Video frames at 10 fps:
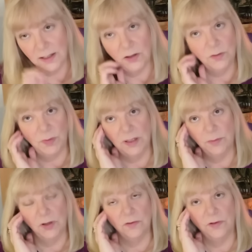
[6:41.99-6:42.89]
It could be a
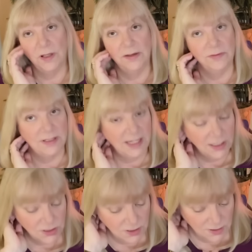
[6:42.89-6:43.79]
beautiful
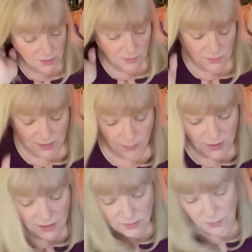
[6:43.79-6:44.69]
invitation to do
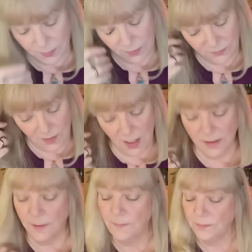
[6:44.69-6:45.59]
something super
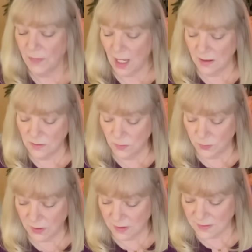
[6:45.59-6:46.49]
fun and
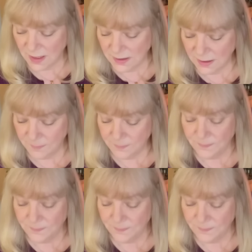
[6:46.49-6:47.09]
super exciting.